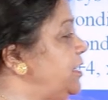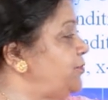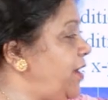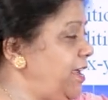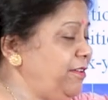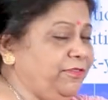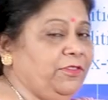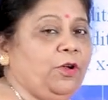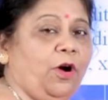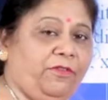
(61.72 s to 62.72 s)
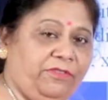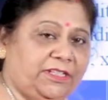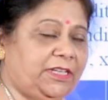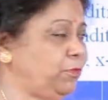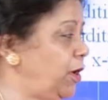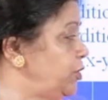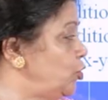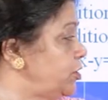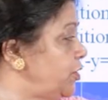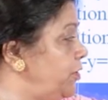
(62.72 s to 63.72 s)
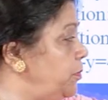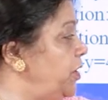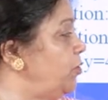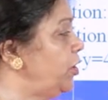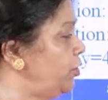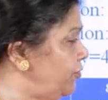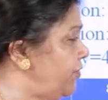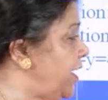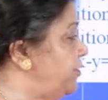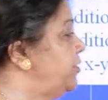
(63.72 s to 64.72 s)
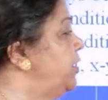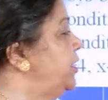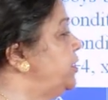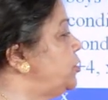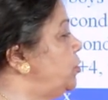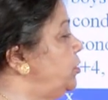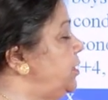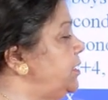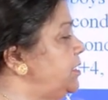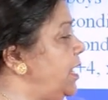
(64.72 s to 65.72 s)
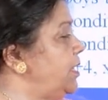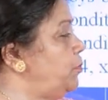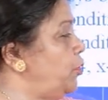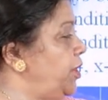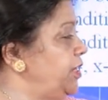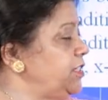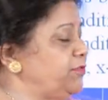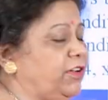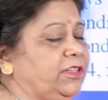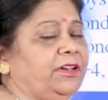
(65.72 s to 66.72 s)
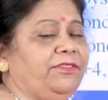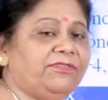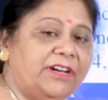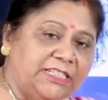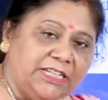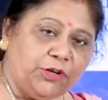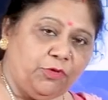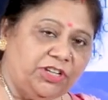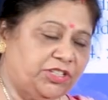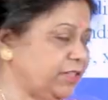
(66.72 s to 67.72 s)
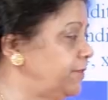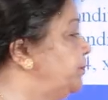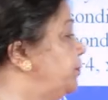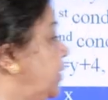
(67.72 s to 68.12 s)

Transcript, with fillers: as 5, obviously boys also will be equal to 5. So, these are the points for the first equation.